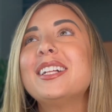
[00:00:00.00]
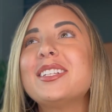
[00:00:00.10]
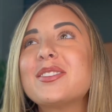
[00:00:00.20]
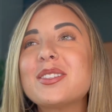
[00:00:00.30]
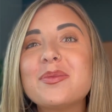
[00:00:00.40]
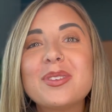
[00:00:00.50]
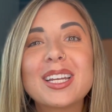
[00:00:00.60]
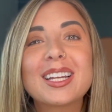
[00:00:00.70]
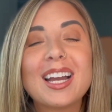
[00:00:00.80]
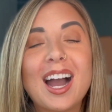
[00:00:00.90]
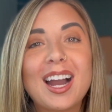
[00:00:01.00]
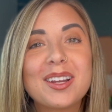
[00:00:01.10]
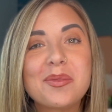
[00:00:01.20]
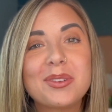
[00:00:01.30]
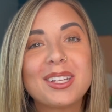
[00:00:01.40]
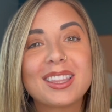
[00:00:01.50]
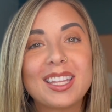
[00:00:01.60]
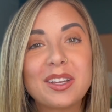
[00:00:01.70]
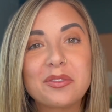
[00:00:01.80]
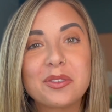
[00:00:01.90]
This is a big eye-opening
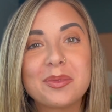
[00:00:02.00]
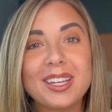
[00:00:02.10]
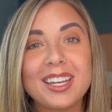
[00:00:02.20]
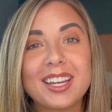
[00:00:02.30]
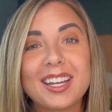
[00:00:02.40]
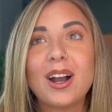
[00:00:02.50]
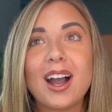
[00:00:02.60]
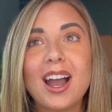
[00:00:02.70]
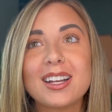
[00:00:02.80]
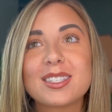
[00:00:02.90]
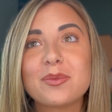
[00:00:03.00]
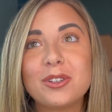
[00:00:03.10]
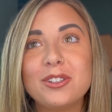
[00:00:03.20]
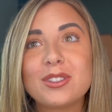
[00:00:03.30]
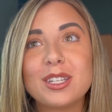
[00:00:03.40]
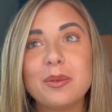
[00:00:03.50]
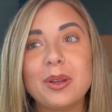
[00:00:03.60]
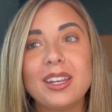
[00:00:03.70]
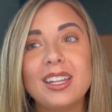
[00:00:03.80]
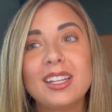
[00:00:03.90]
thing for me as someone who's
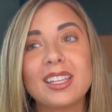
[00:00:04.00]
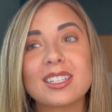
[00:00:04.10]
independent.